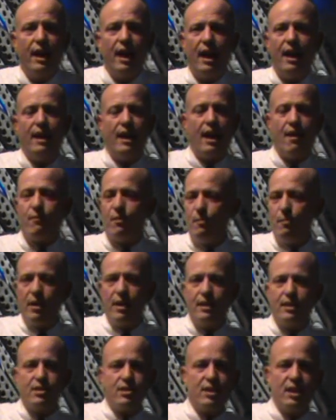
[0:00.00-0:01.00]
and
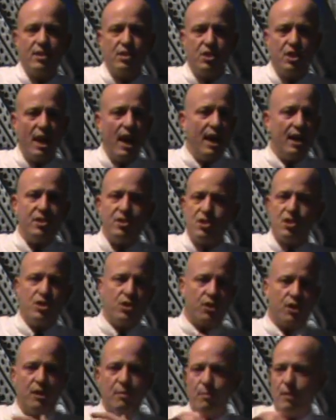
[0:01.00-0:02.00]
everybody that says yes,
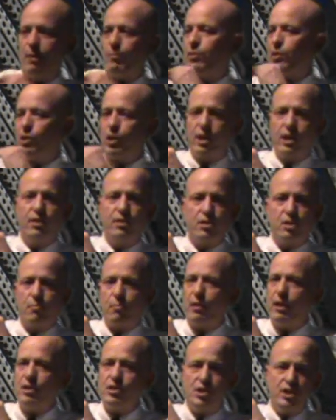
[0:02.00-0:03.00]
you're going to be able to look at the
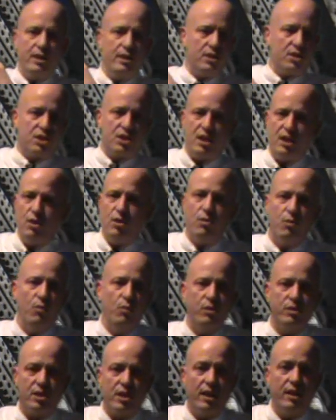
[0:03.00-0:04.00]
spreadsheet, see
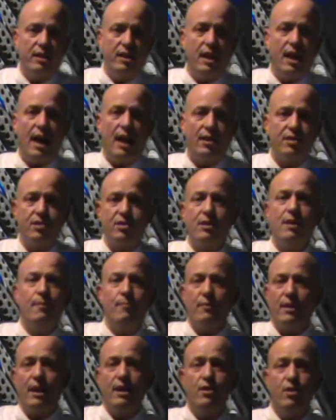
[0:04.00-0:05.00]
who said yes,
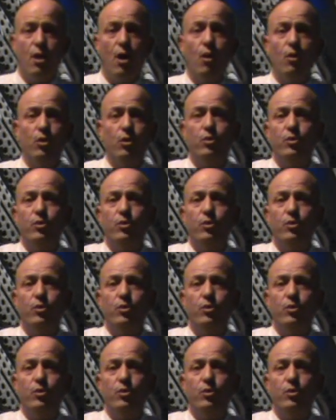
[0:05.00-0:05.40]
and know